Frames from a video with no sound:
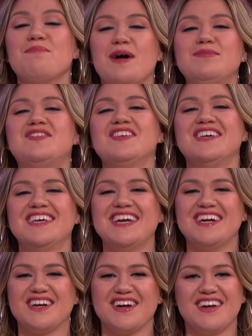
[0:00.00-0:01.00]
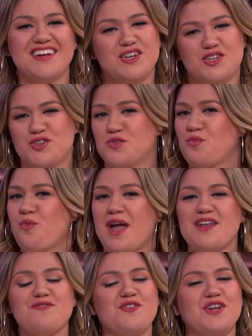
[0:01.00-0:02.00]
I'm still here, just
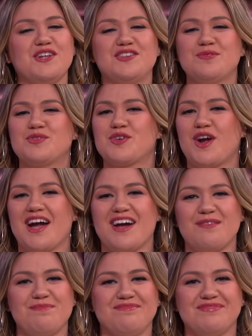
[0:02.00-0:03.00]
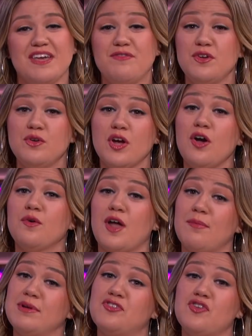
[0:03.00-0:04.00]
waiting for you to subscribe. If you don't, I'll
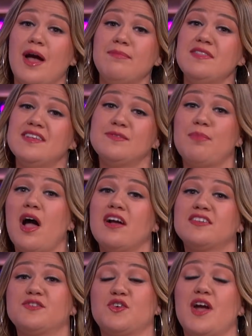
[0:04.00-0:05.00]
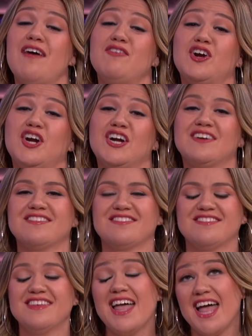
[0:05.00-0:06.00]
be trapped in this box forever.
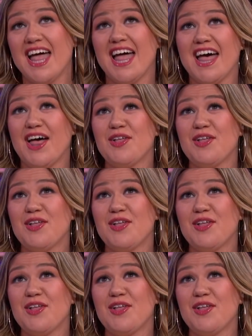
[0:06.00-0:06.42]
Hey.